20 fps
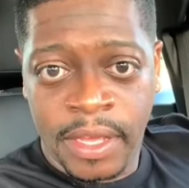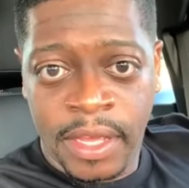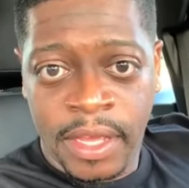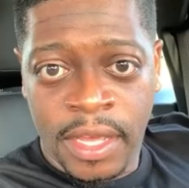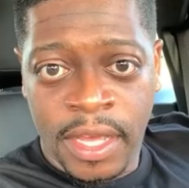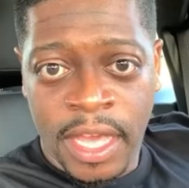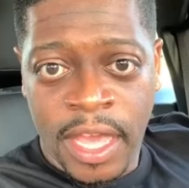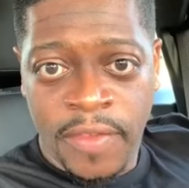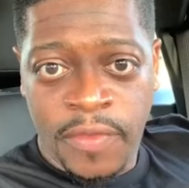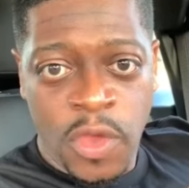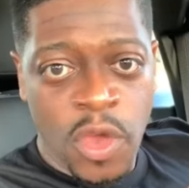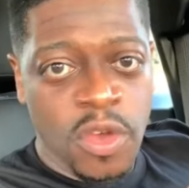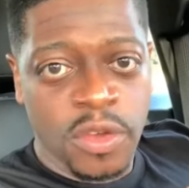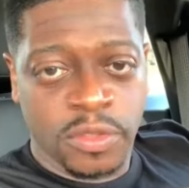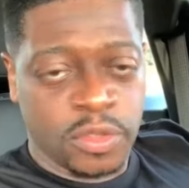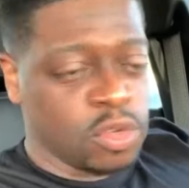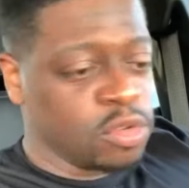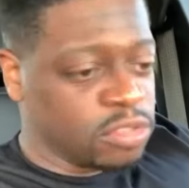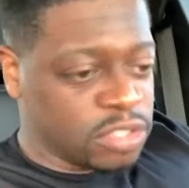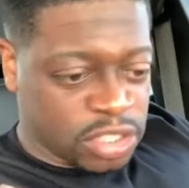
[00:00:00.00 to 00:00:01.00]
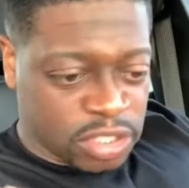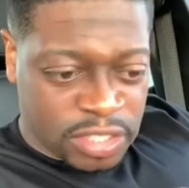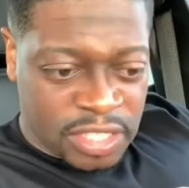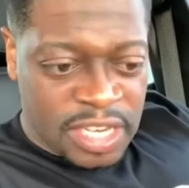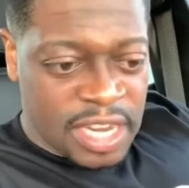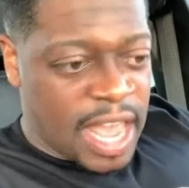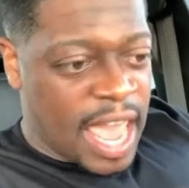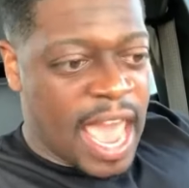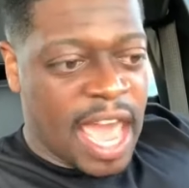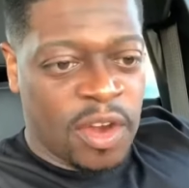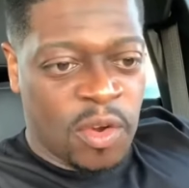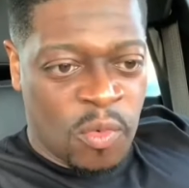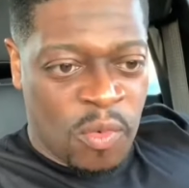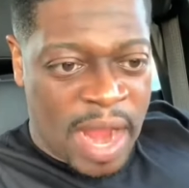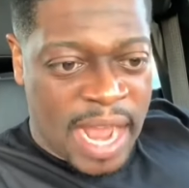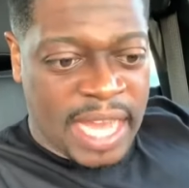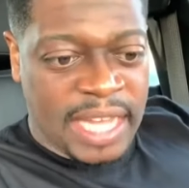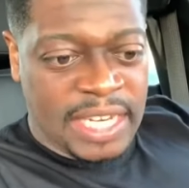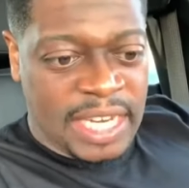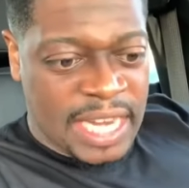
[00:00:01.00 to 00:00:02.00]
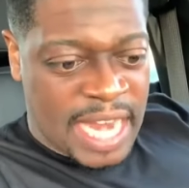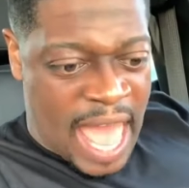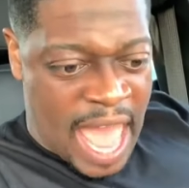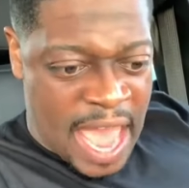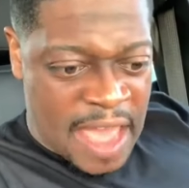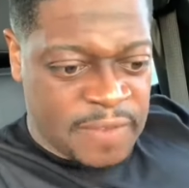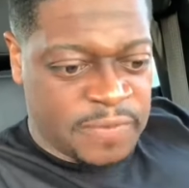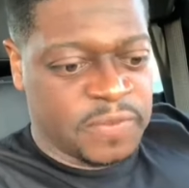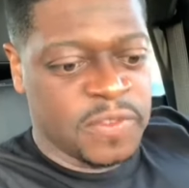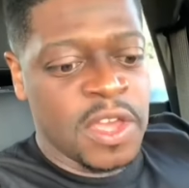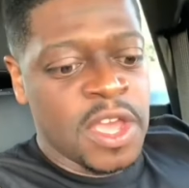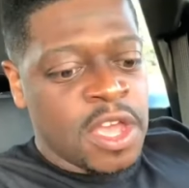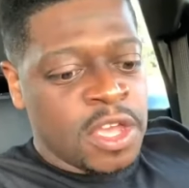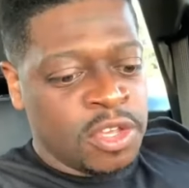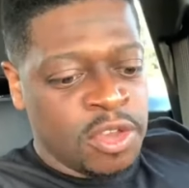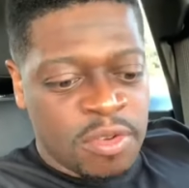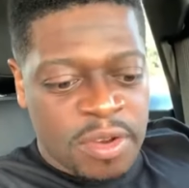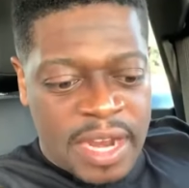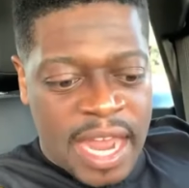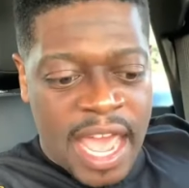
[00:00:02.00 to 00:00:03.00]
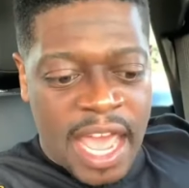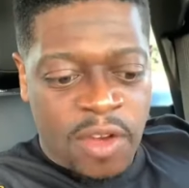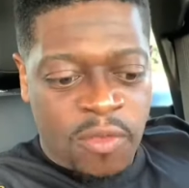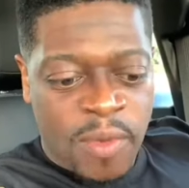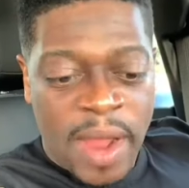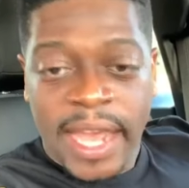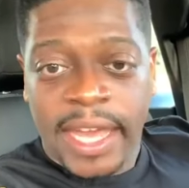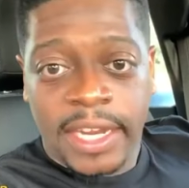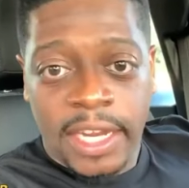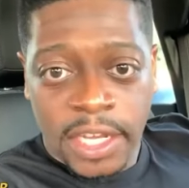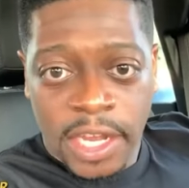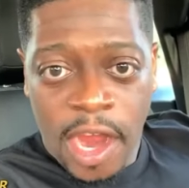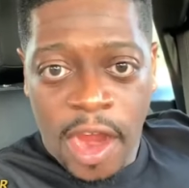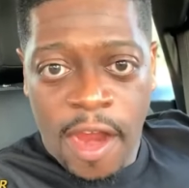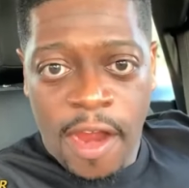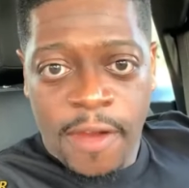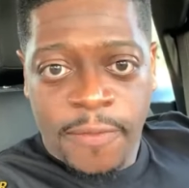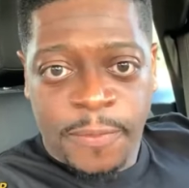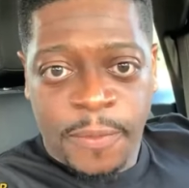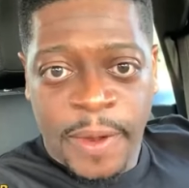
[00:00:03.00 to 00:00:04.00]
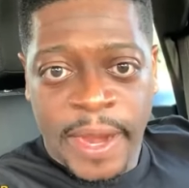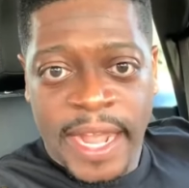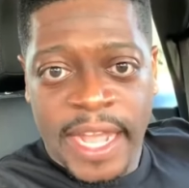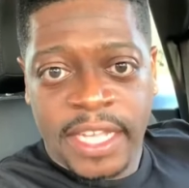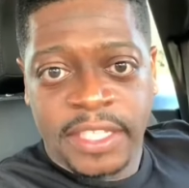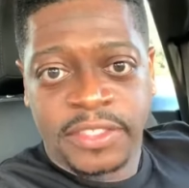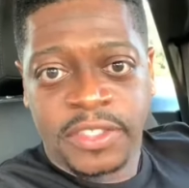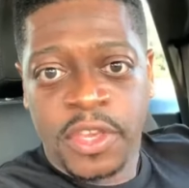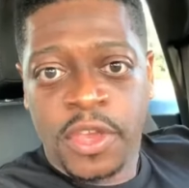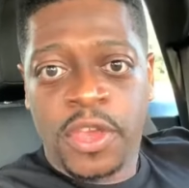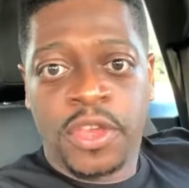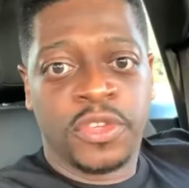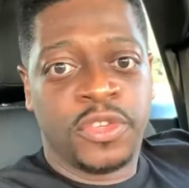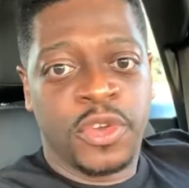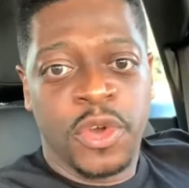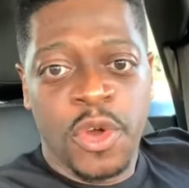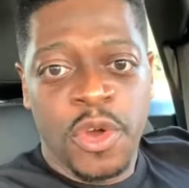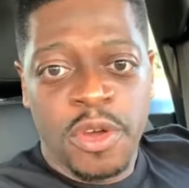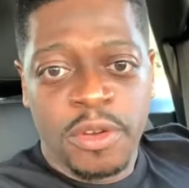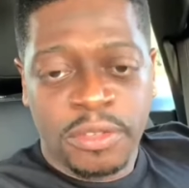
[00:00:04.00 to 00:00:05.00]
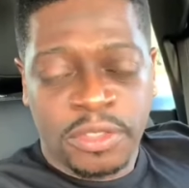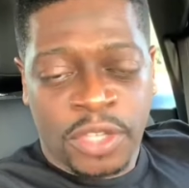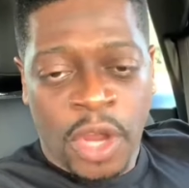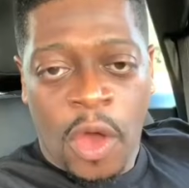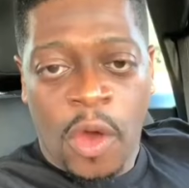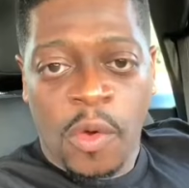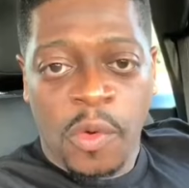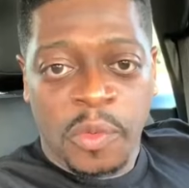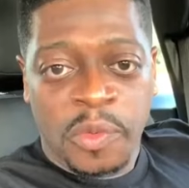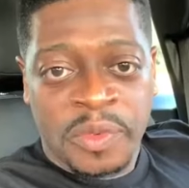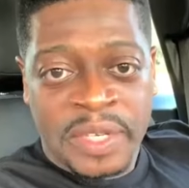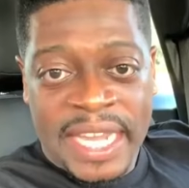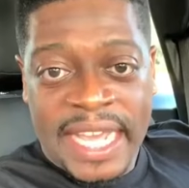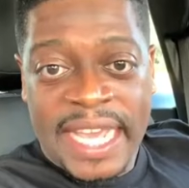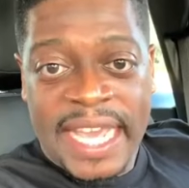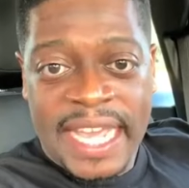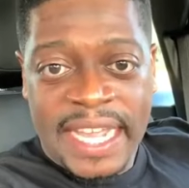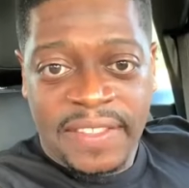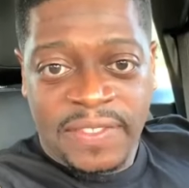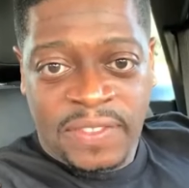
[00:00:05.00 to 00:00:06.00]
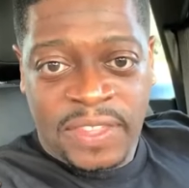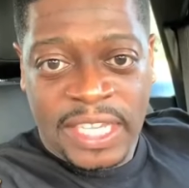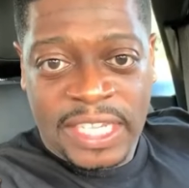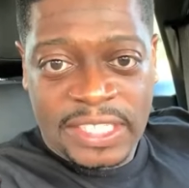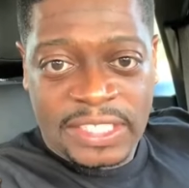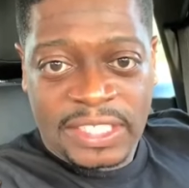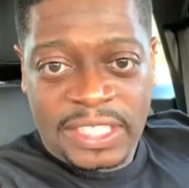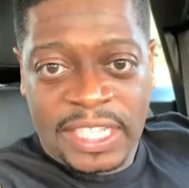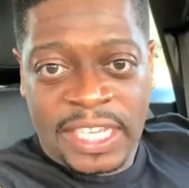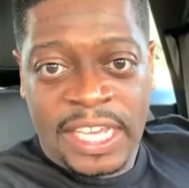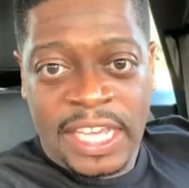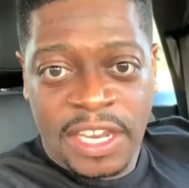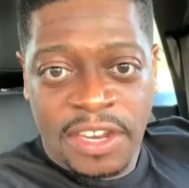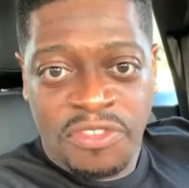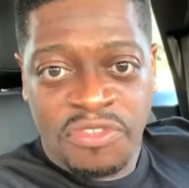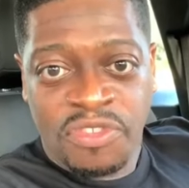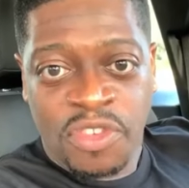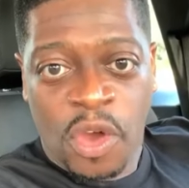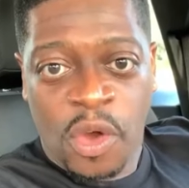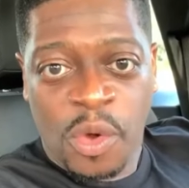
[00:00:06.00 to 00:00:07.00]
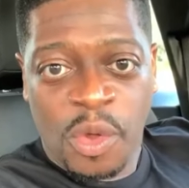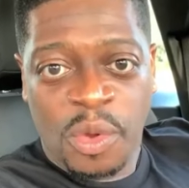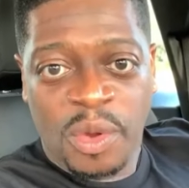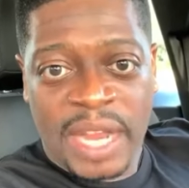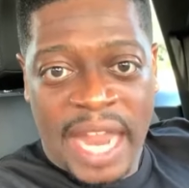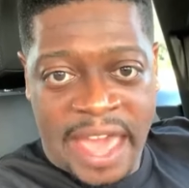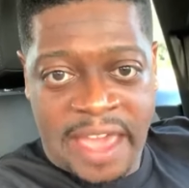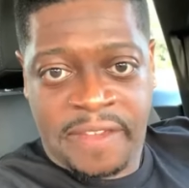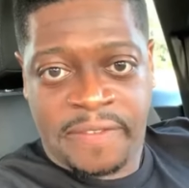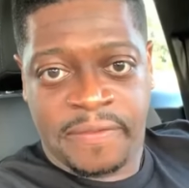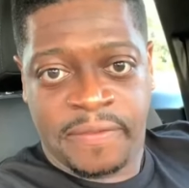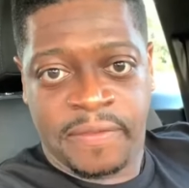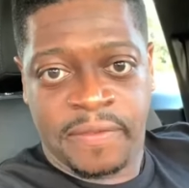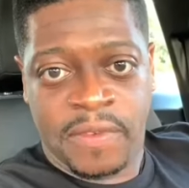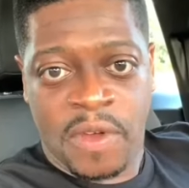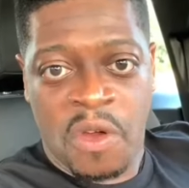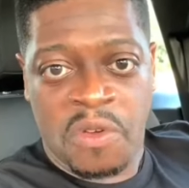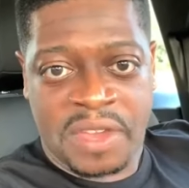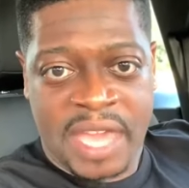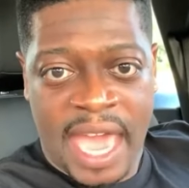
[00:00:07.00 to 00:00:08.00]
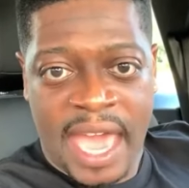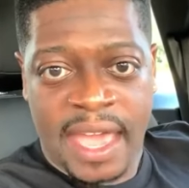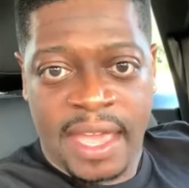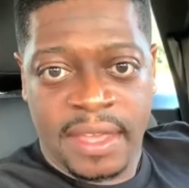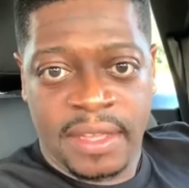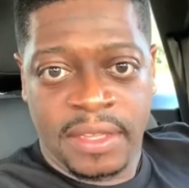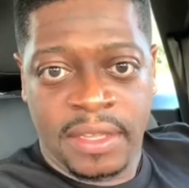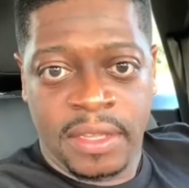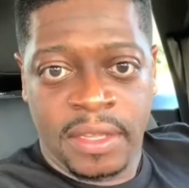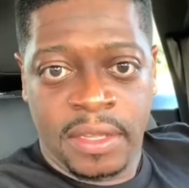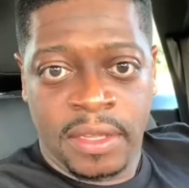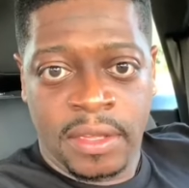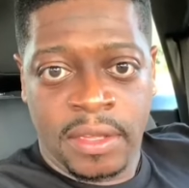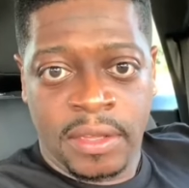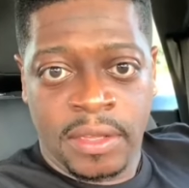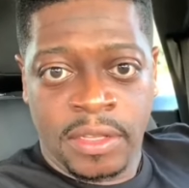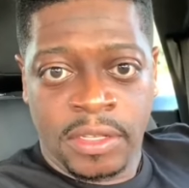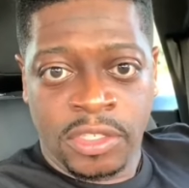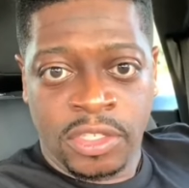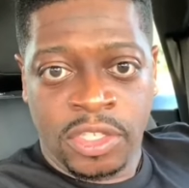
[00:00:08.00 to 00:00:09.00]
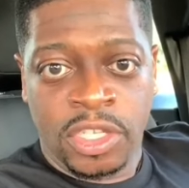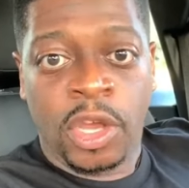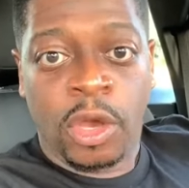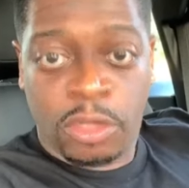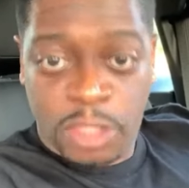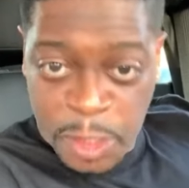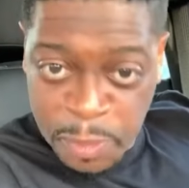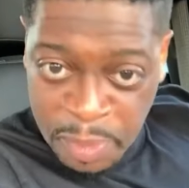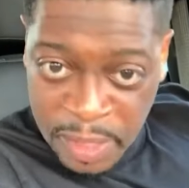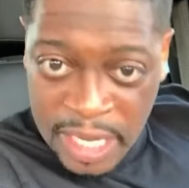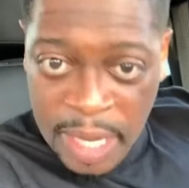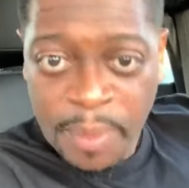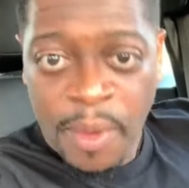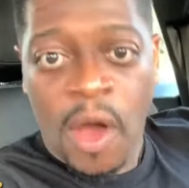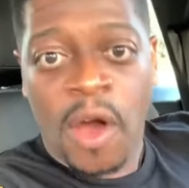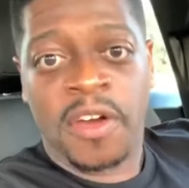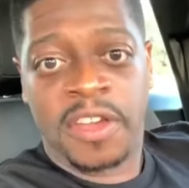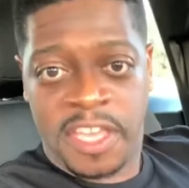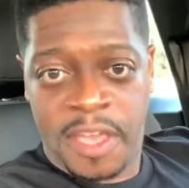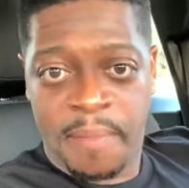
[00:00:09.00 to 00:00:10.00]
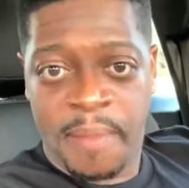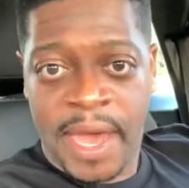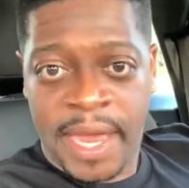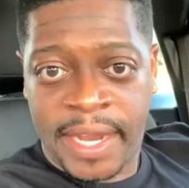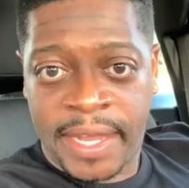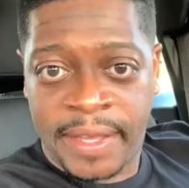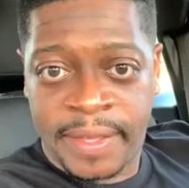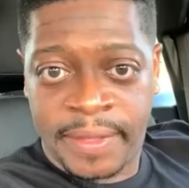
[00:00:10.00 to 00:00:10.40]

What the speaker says: if you just had a regular life, you done had regular girlfriends, you don't need this in your life. Okay? She gonna spend up all your money.